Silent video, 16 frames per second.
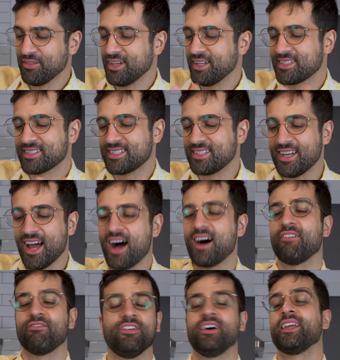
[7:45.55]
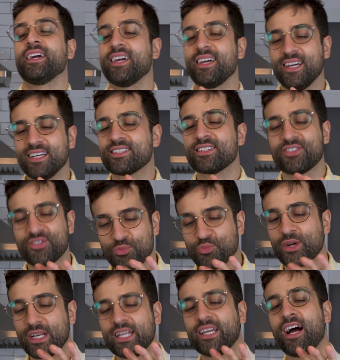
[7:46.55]
It's not funny. It's
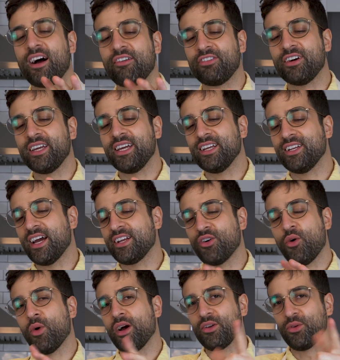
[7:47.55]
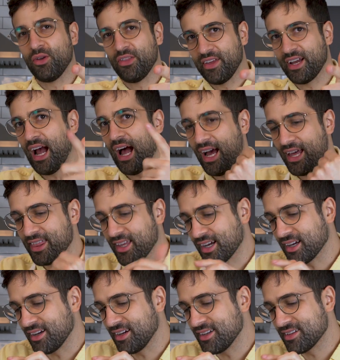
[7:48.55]
really not funny, and I don't want you to think I think
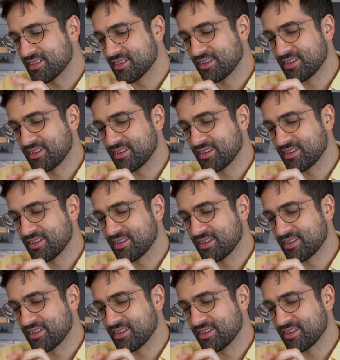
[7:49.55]
it is.